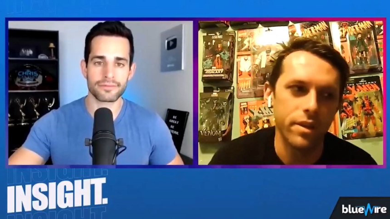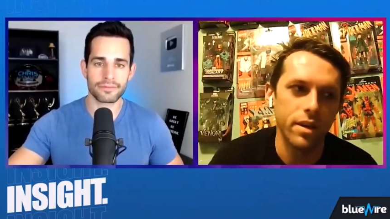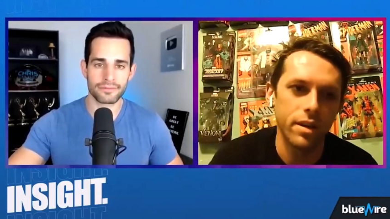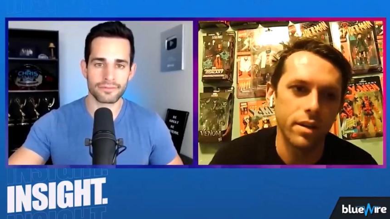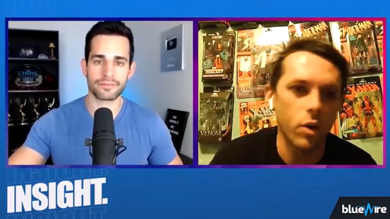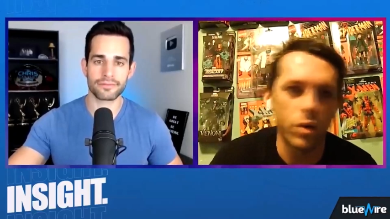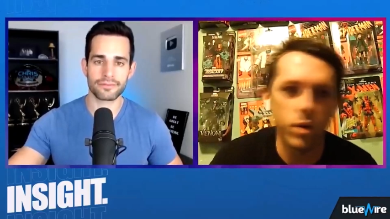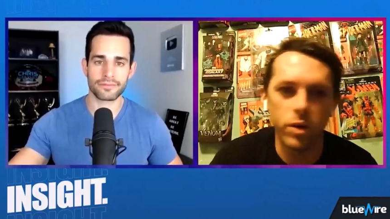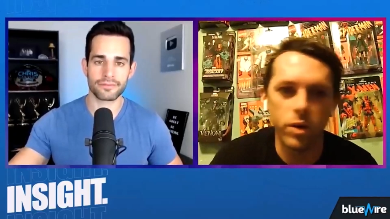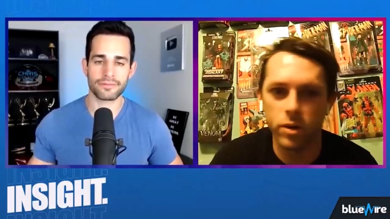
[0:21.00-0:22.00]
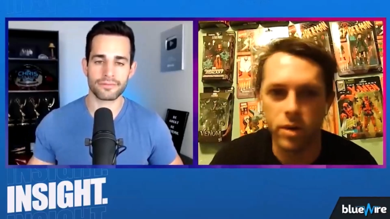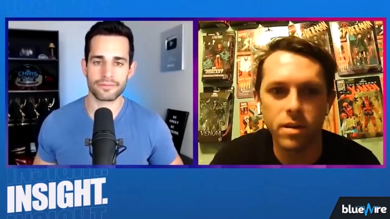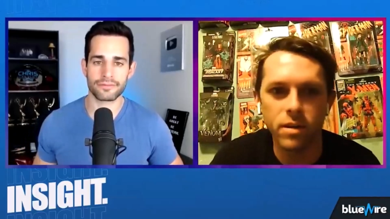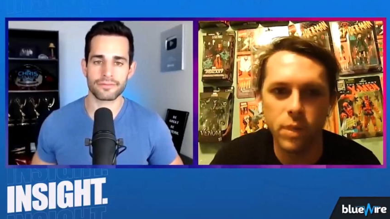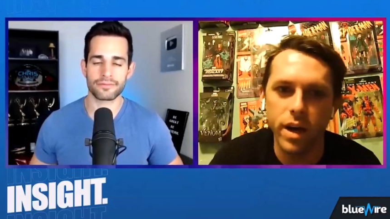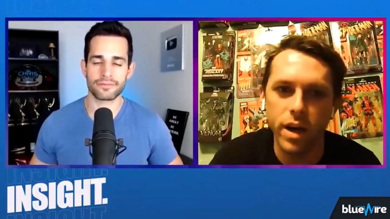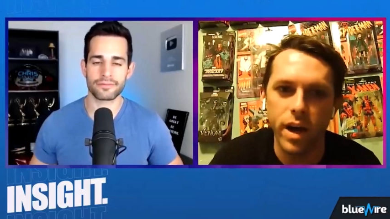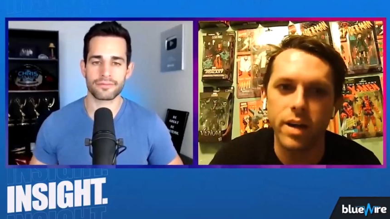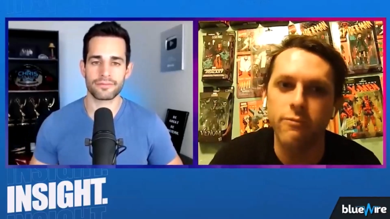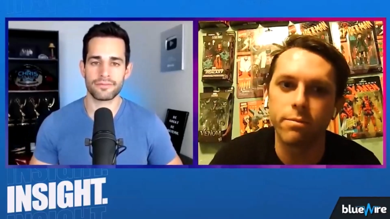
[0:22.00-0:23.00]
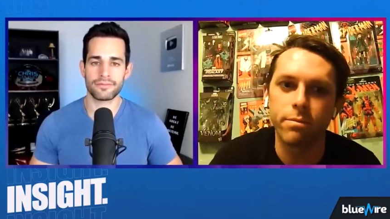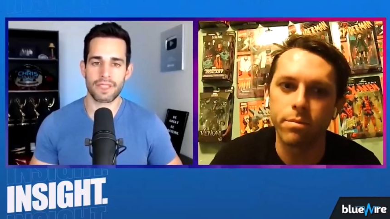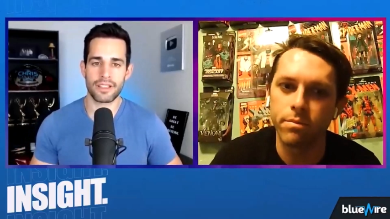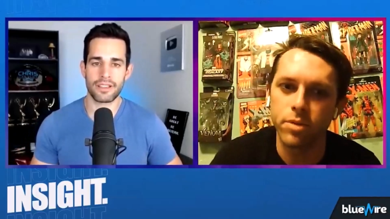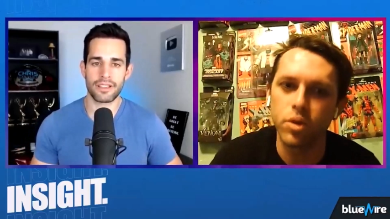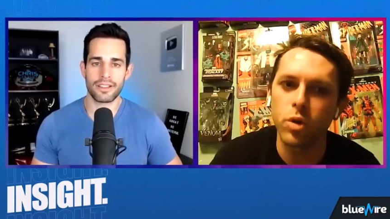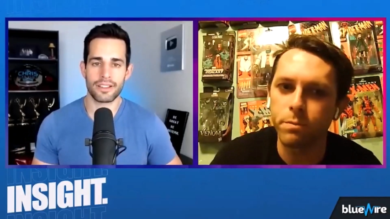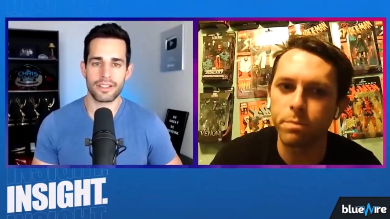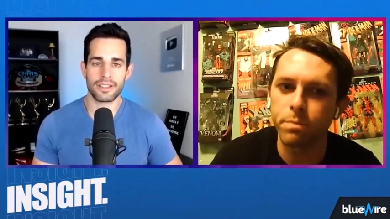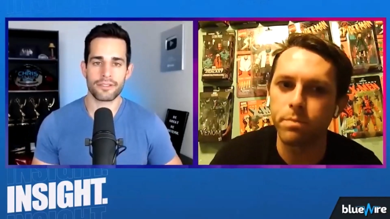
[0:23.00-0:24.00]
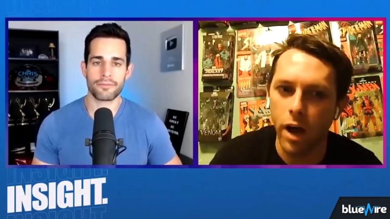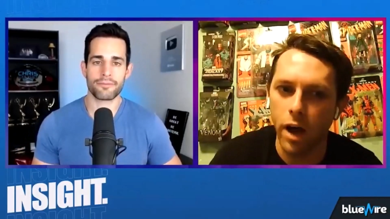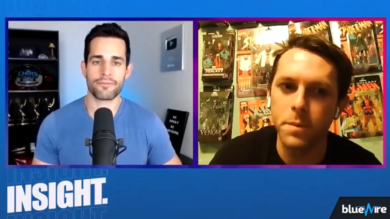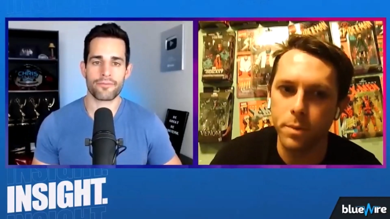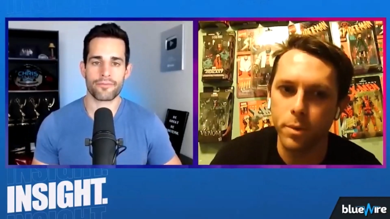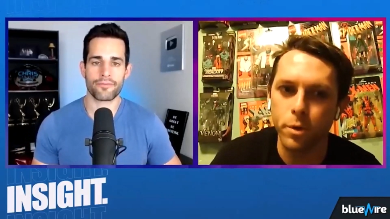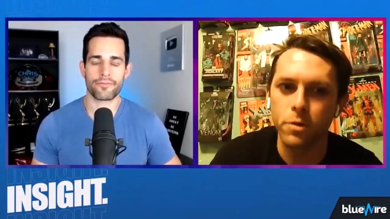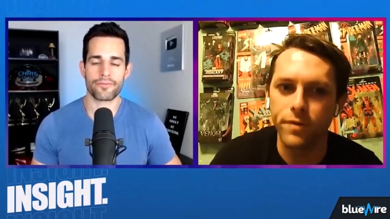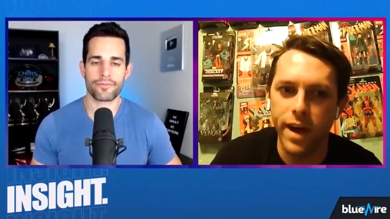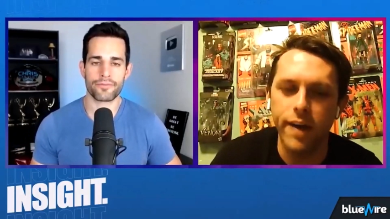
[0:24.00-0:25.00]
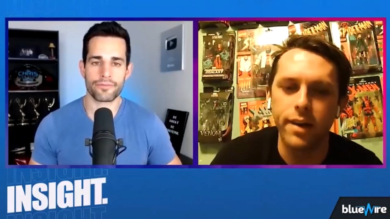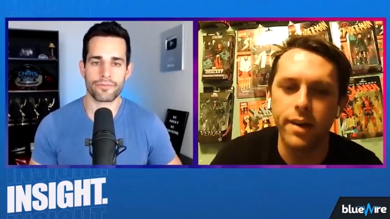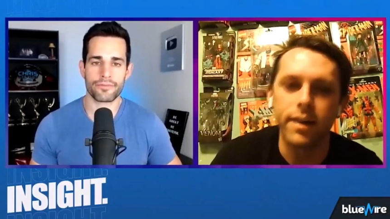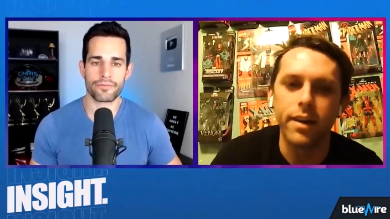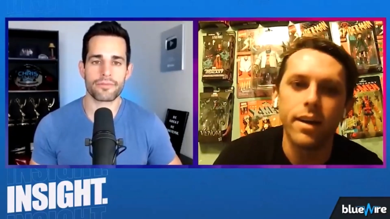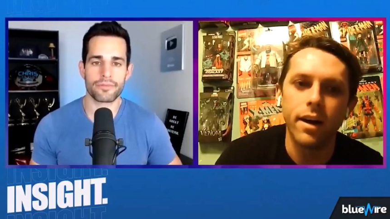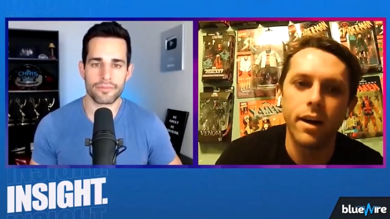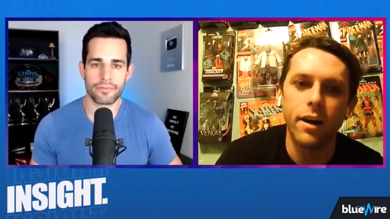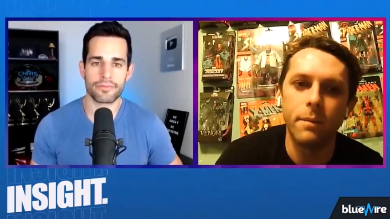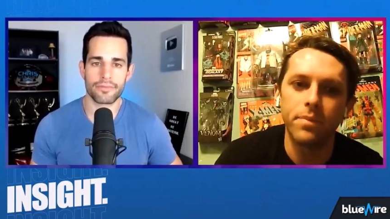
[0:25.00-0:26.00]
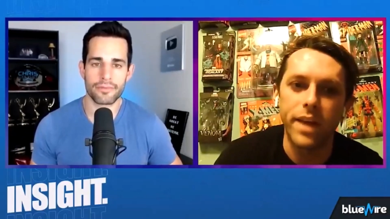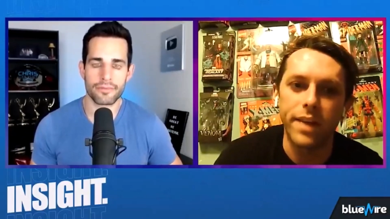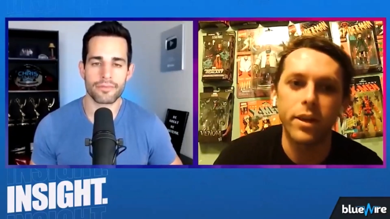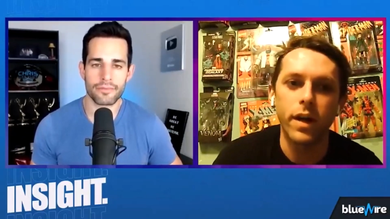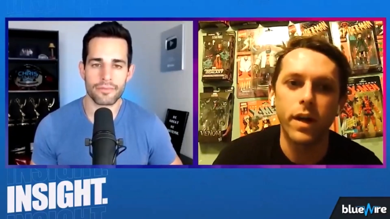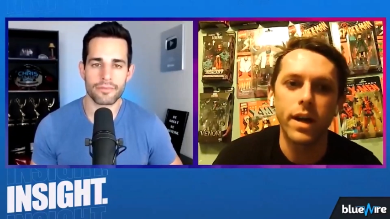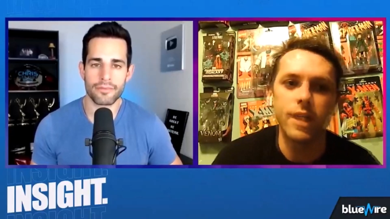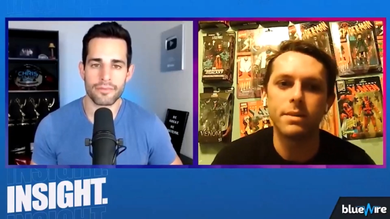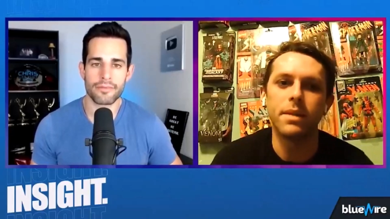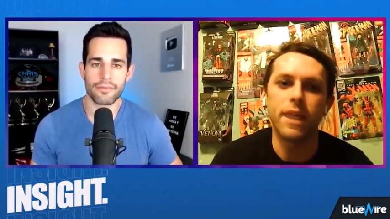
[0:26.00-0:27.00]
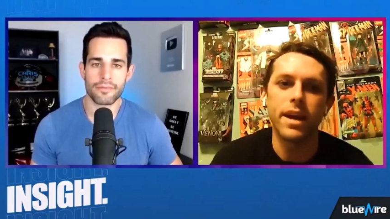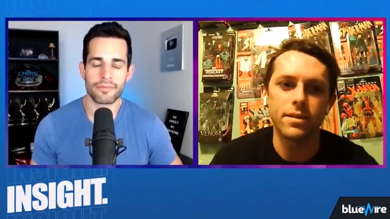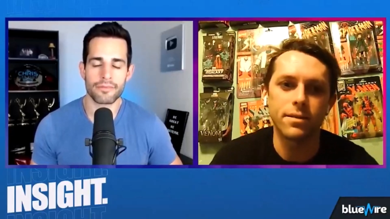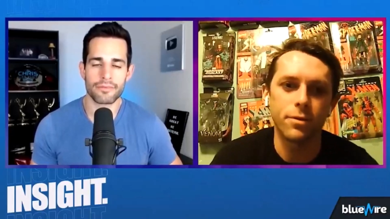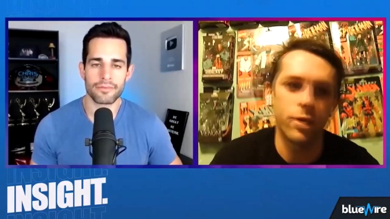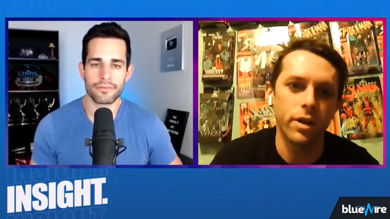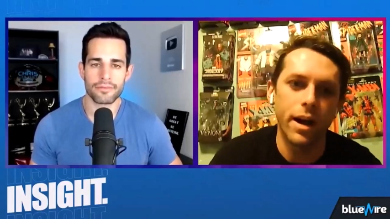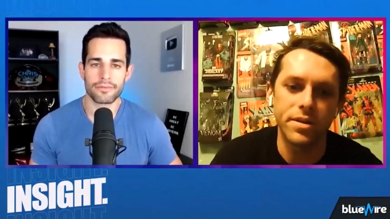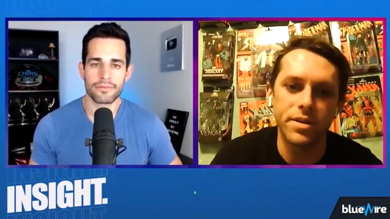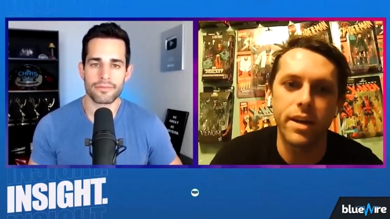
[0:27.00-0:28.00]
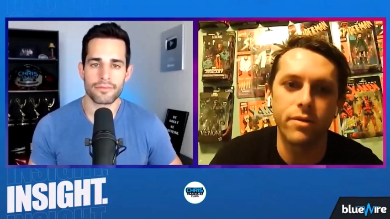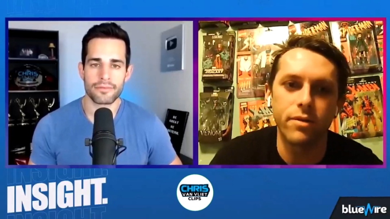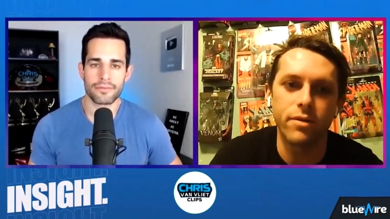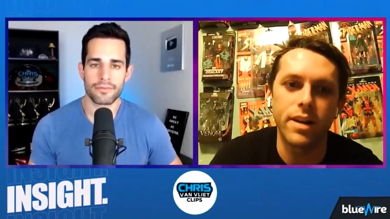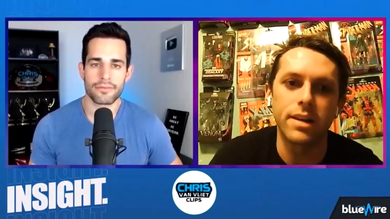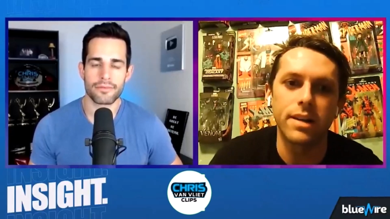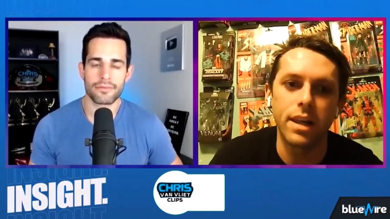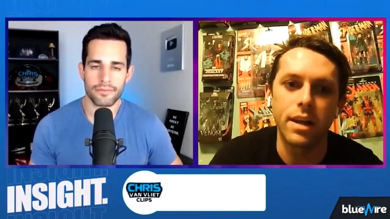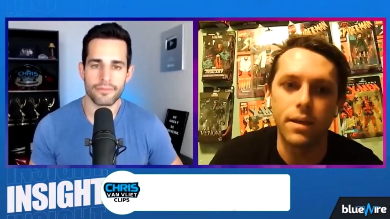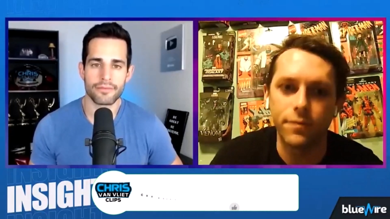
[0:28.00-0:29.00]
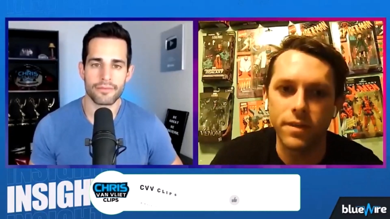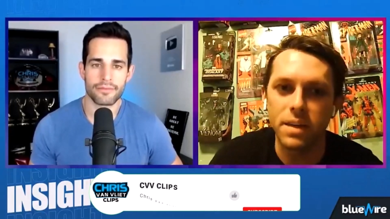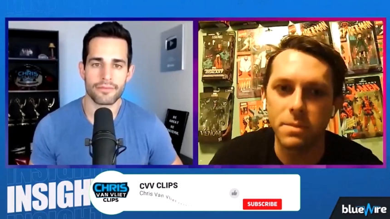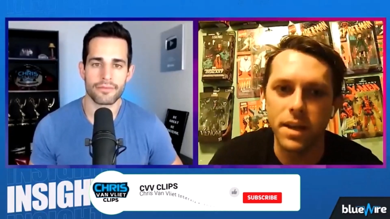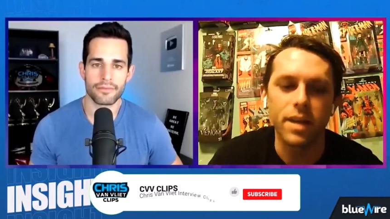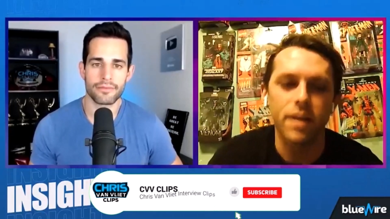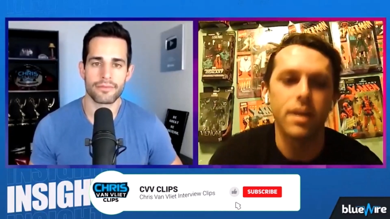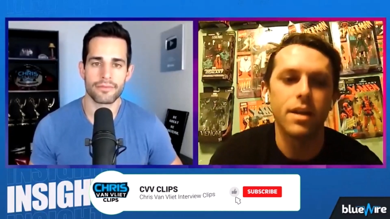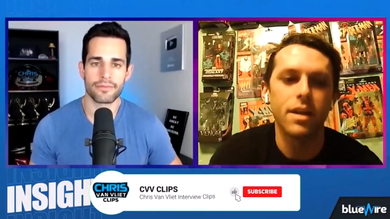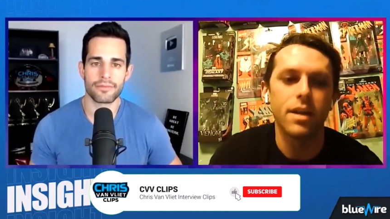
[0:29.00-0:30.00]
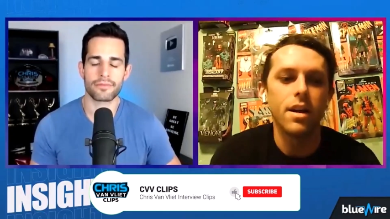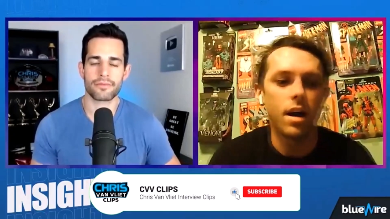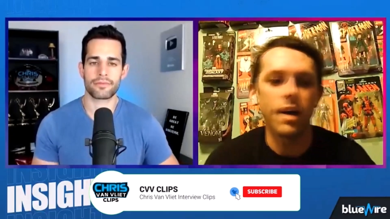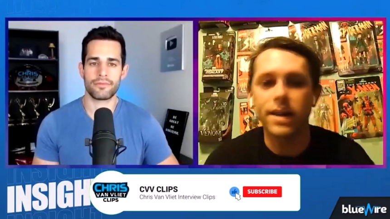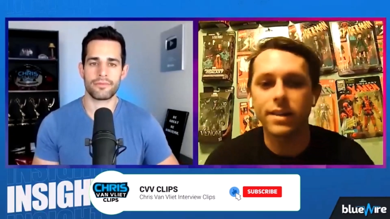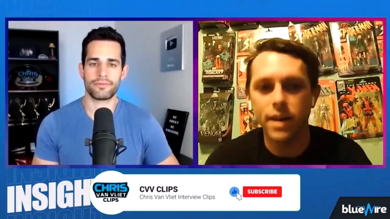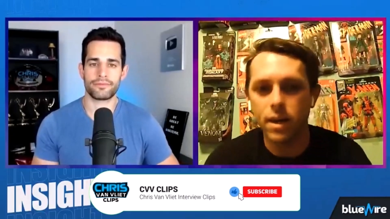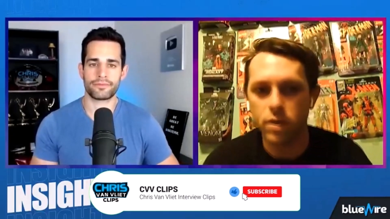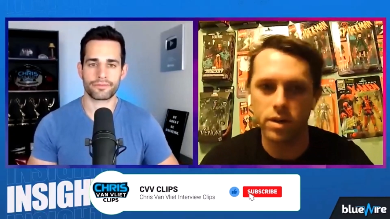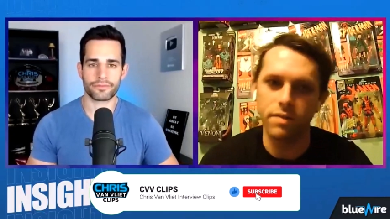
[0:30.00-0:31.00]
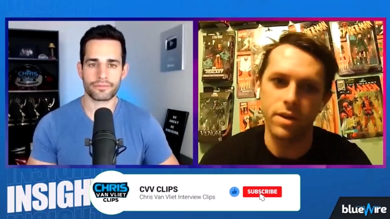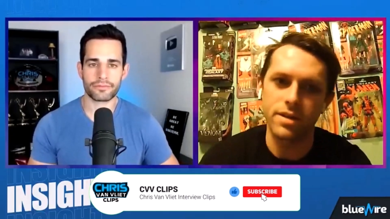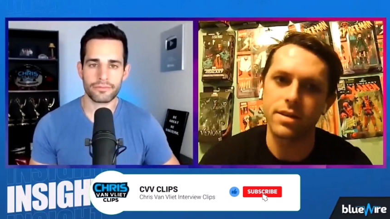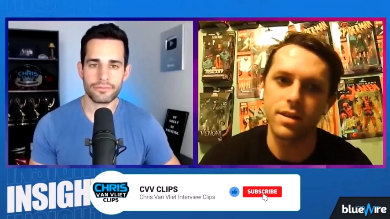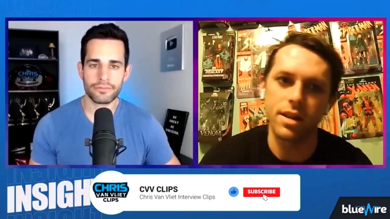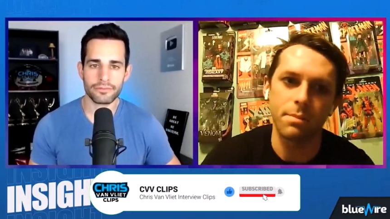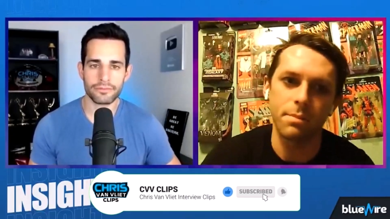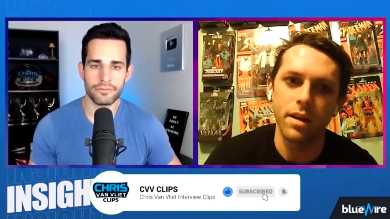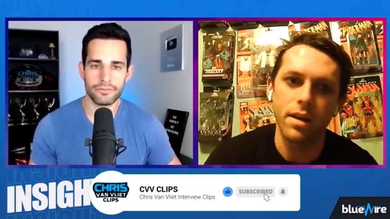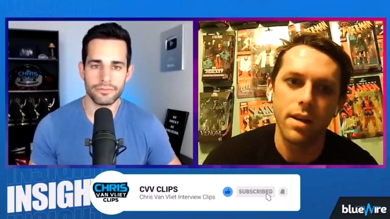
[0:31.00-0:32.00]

Speaker 1: the Conan O'Brien interview kind of sort of helps prove that, um, that there is some legs for it outside of wrestling if need be. Uh, not that I want to leave wrestling, but